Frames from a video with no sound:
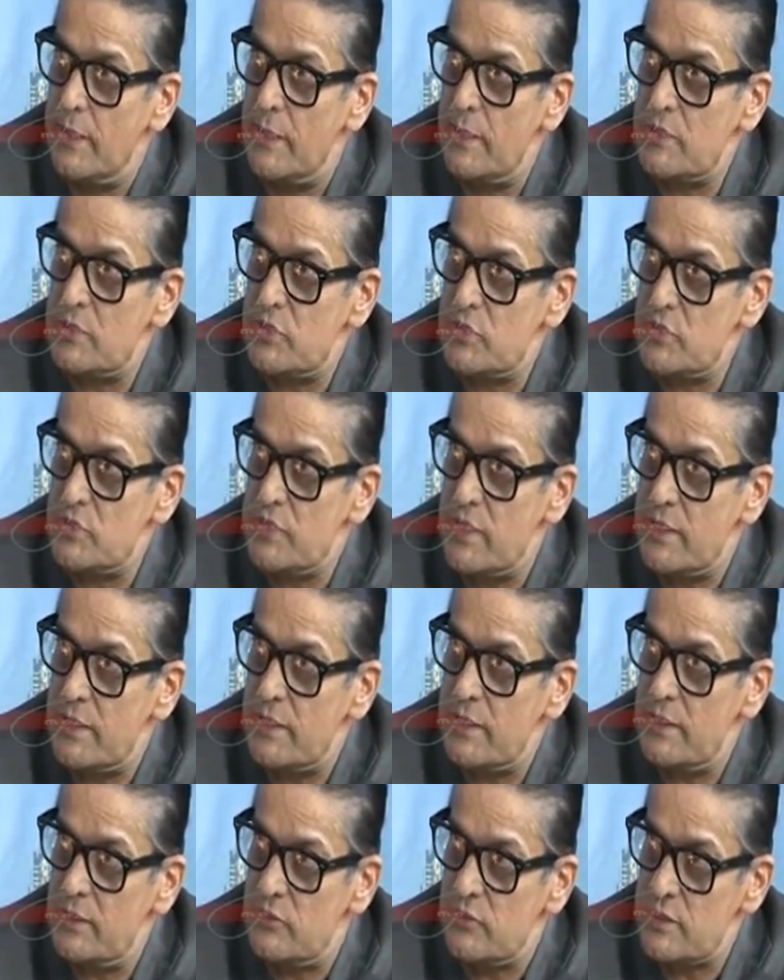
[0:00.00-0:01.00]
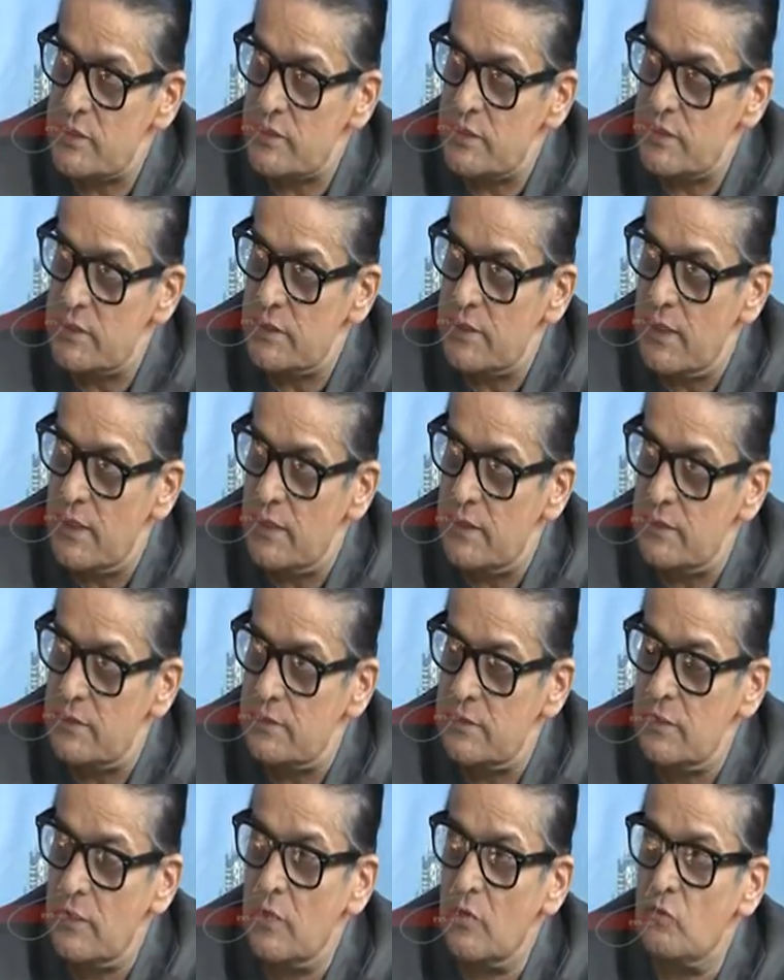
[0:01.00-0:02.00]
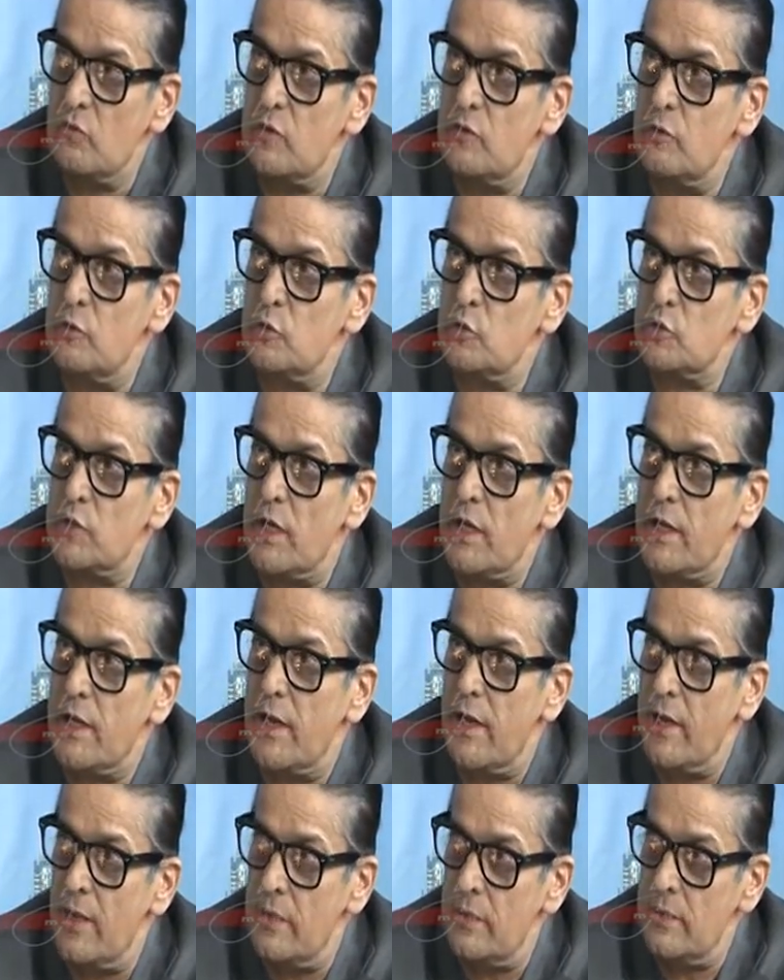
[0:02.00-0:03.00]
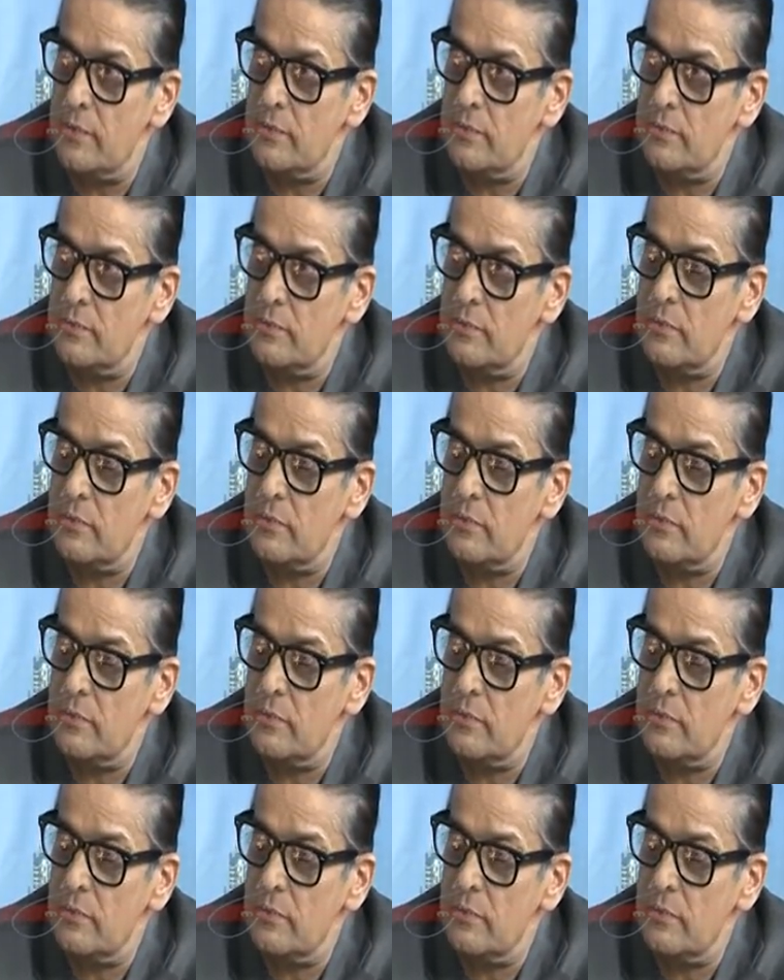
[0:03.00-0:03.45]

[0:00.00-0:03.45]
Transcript: And she's taken interest in that. We will do that again